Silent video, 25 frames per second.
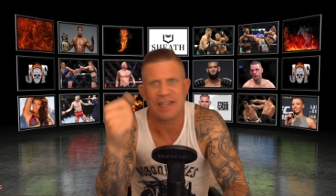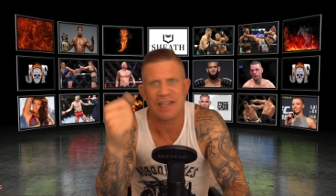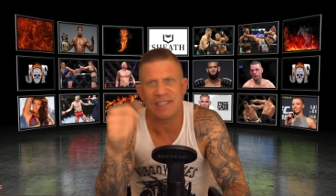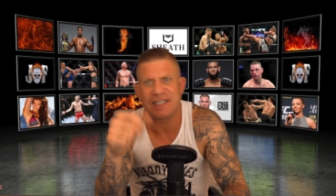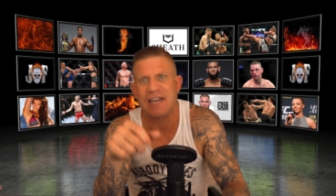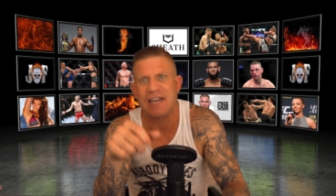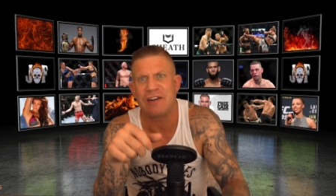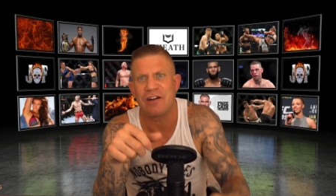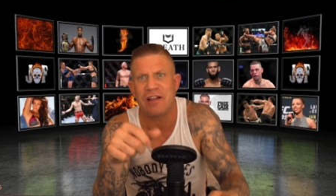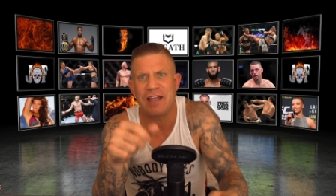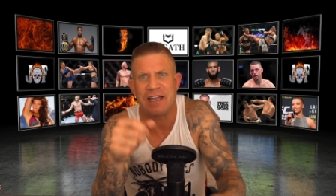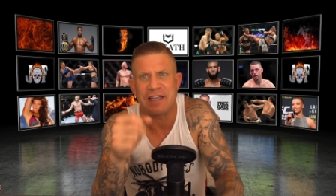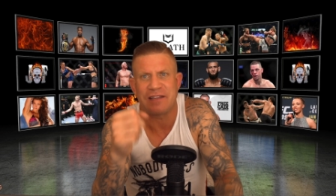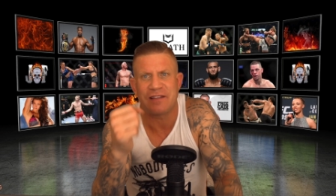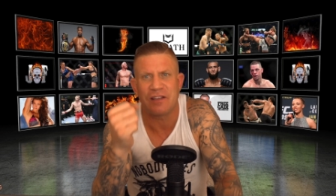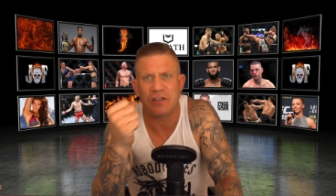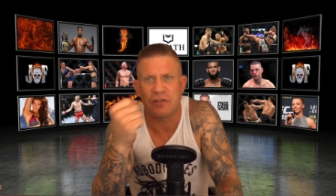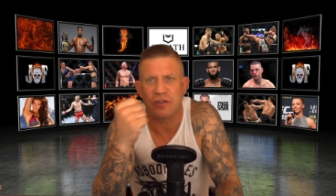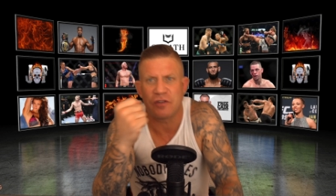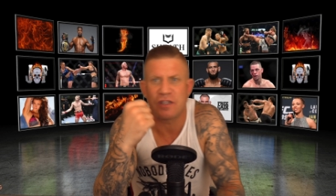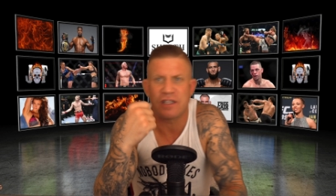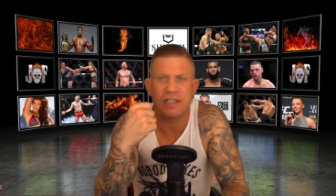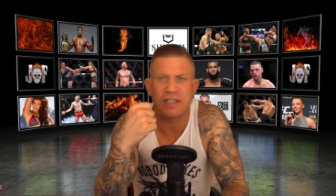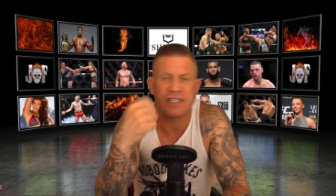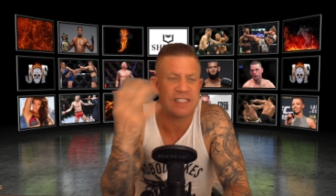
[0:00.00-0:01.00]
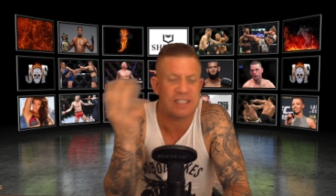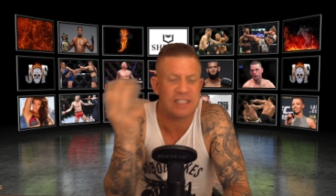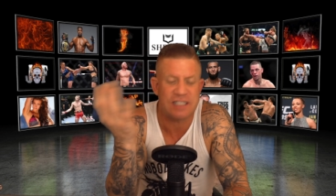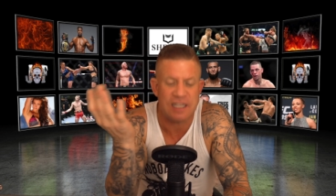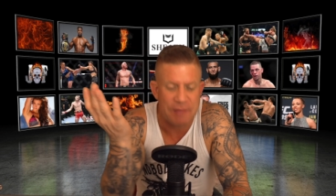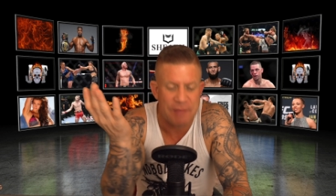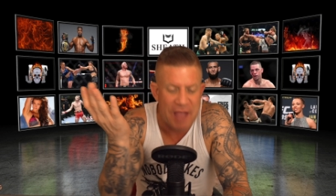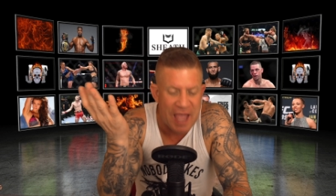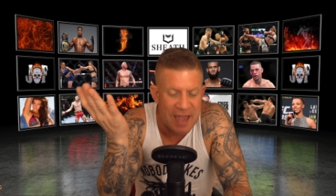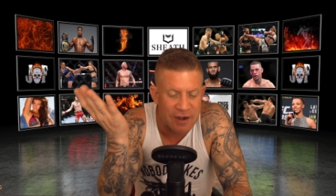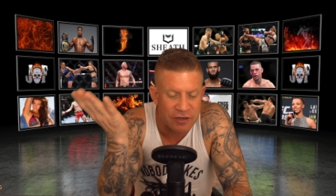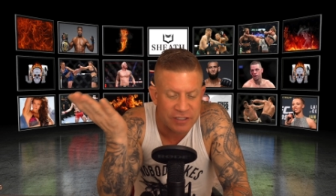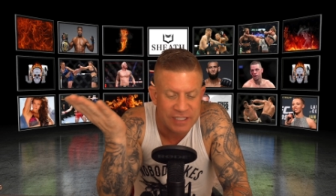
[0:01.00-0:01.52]
It's enter- like the it's
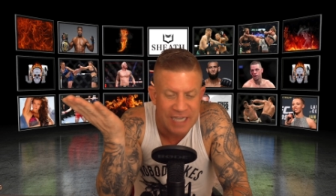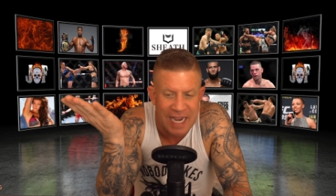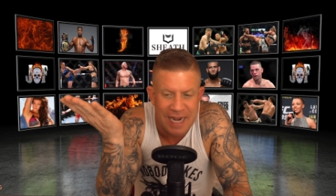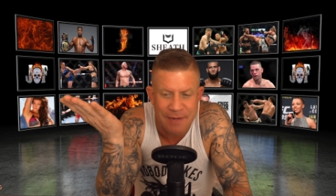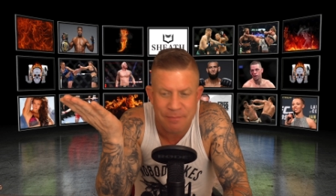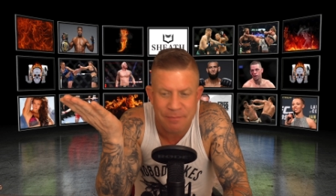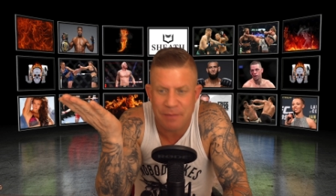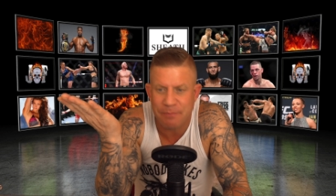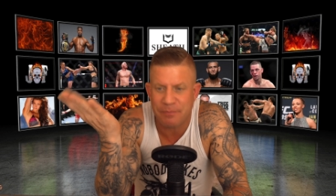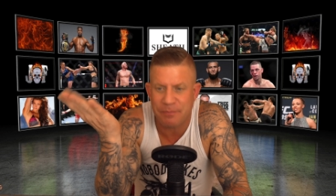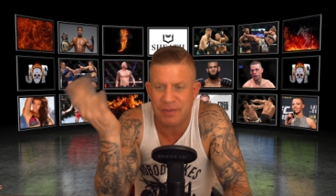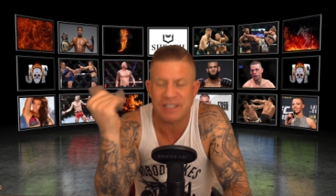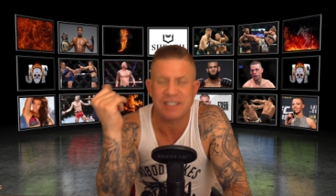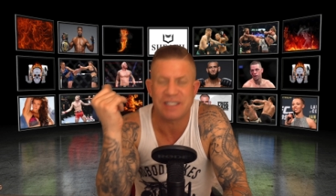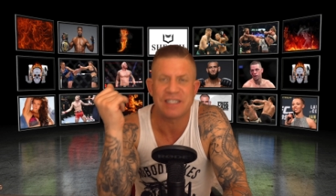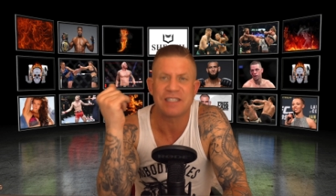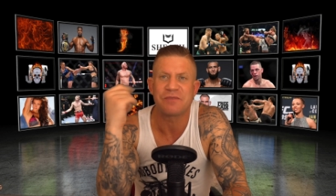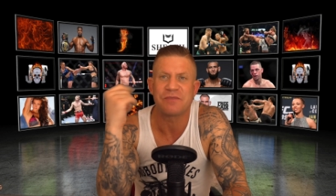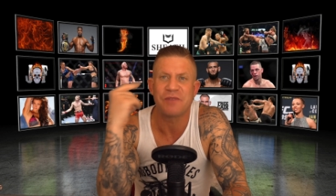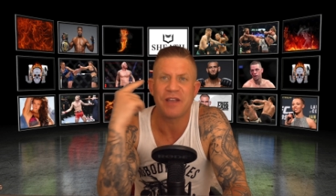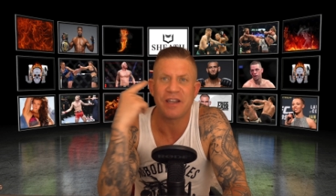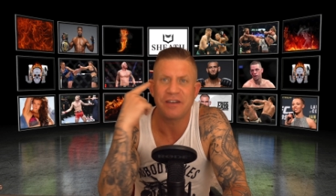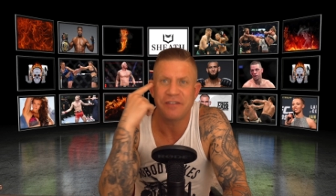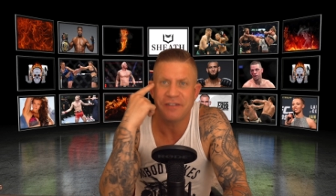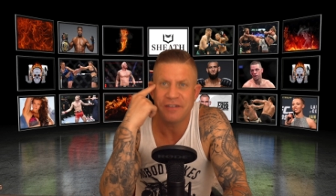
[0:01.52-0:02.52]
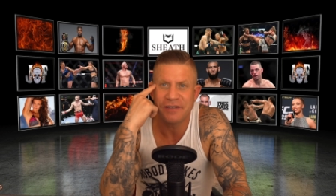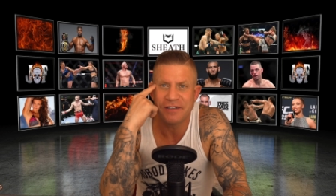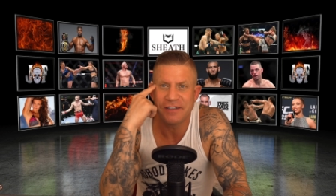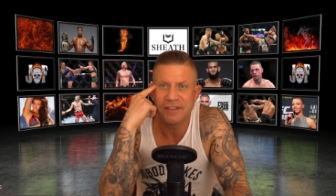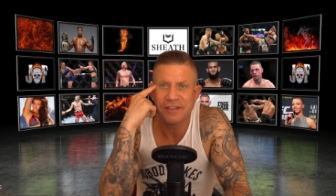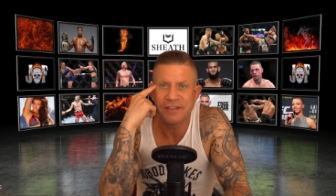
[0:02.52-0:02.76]
the entertainment business, man.